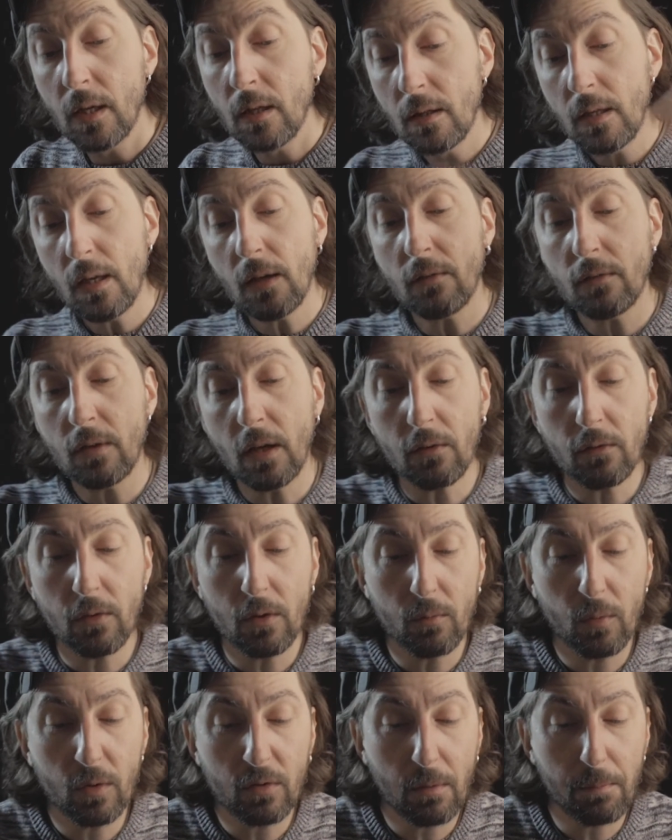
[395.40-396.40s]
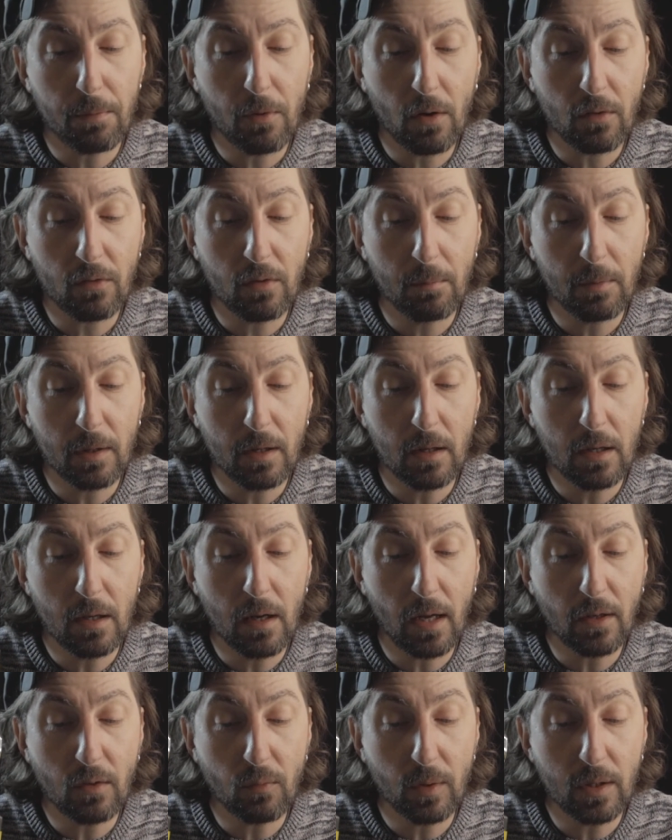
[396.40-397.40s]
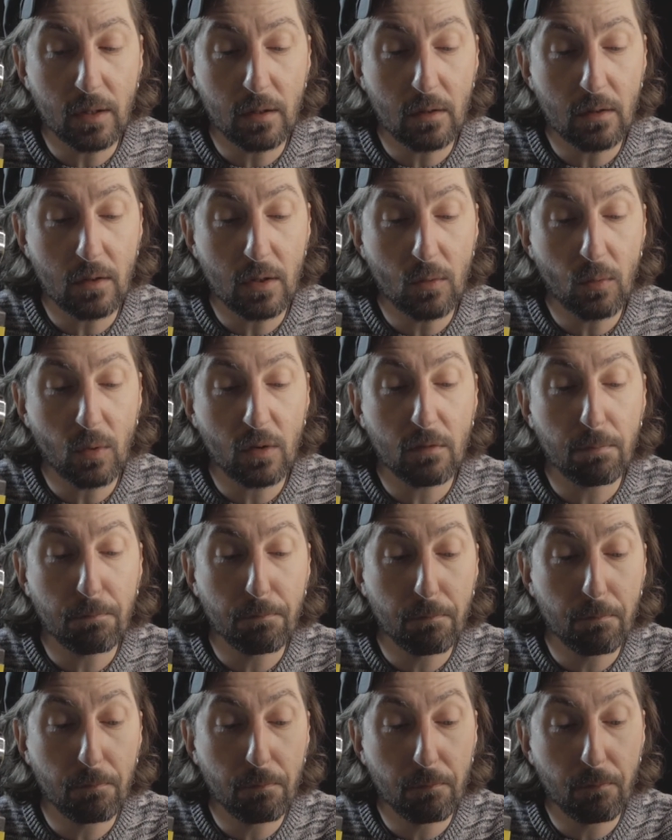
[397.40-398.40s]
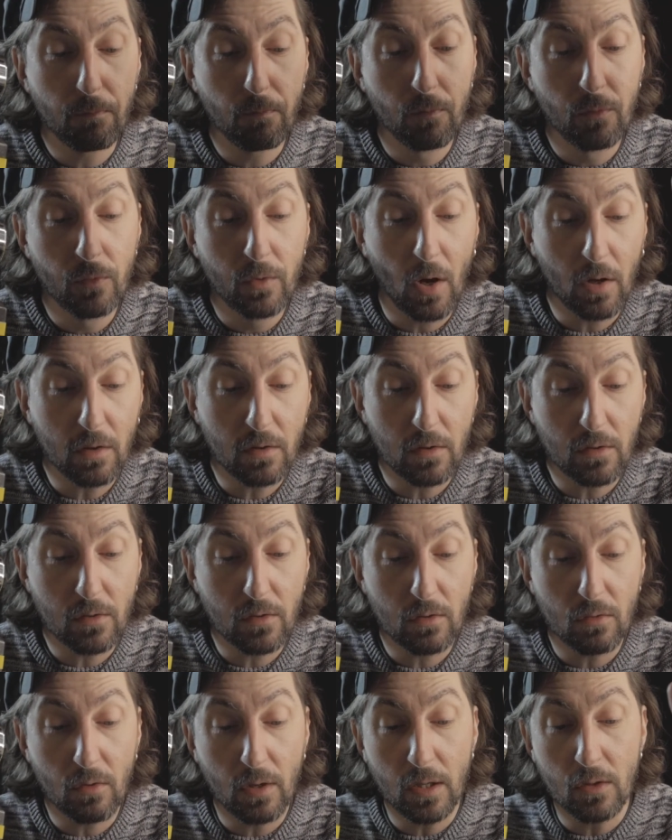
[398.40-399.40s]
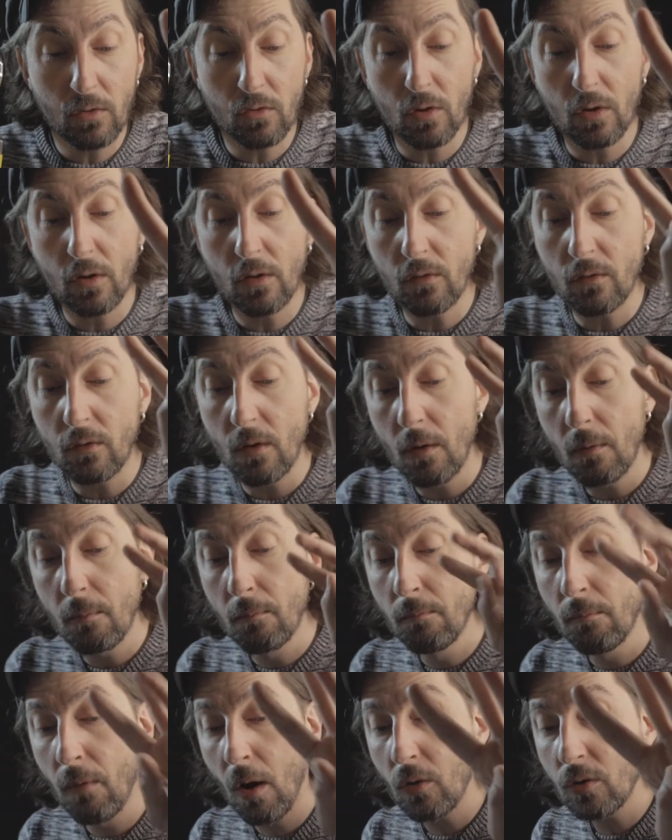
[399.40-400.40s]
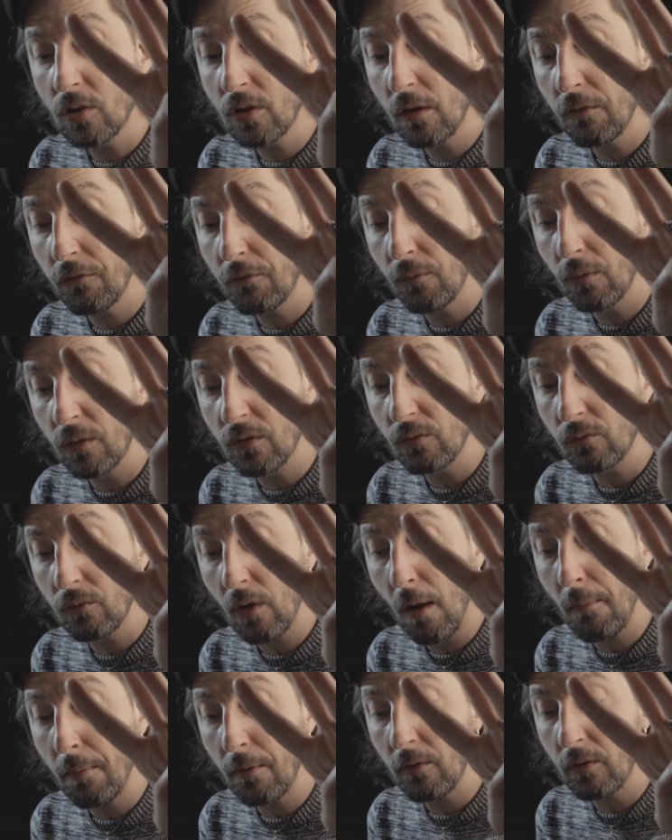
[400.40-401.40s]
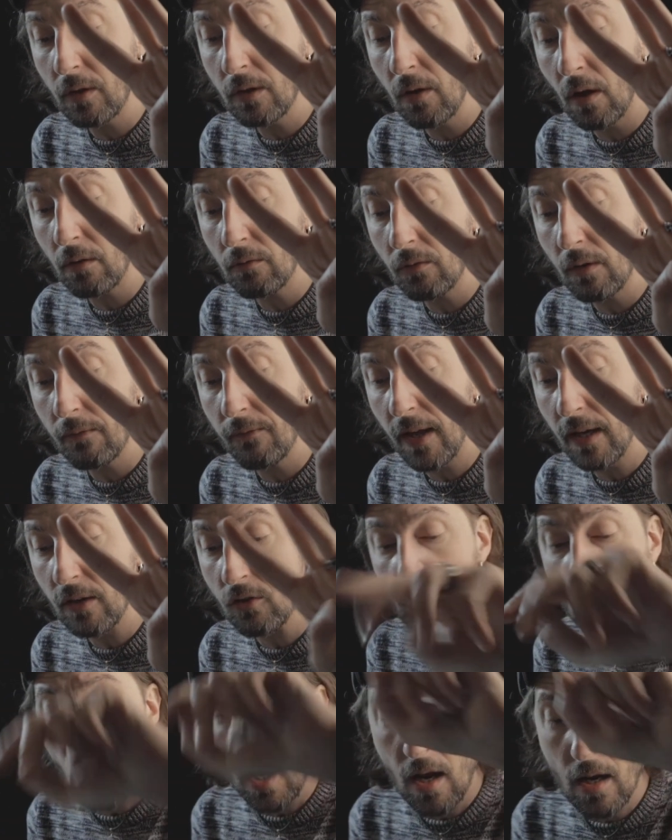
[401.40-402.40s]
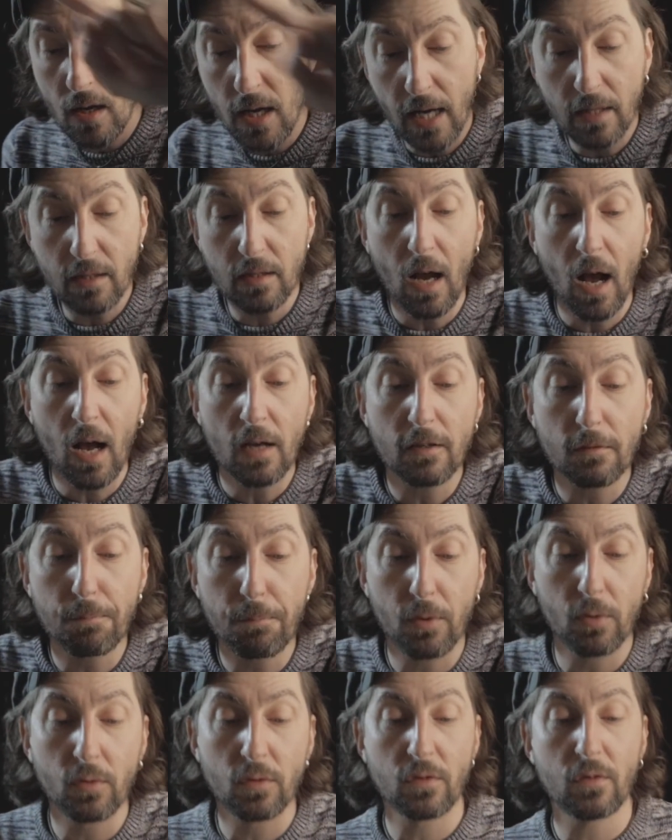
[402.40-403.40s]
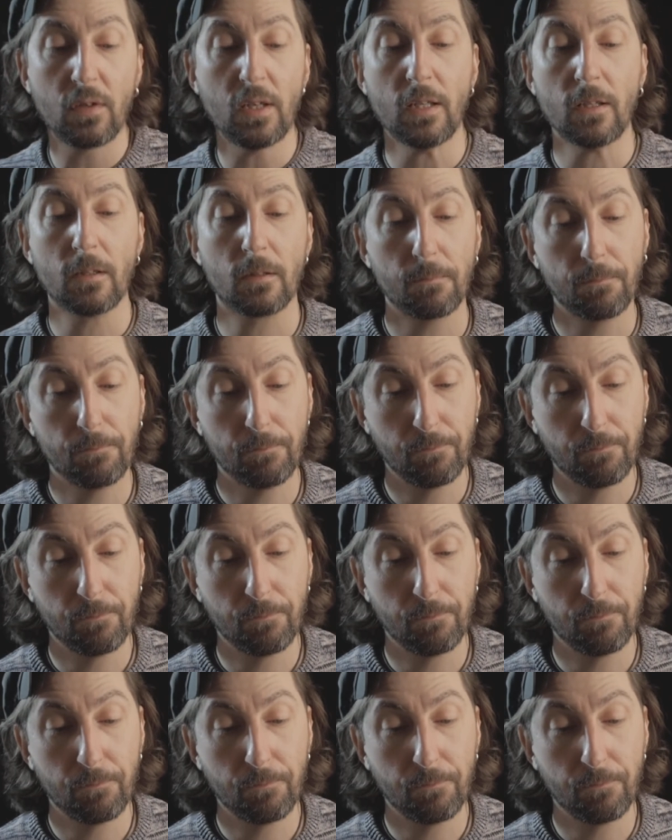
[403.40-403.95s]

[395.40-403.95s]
The assassin was approximately light-witted. He was not a stranger. His motive was robbery, not revenge. Let us proceed."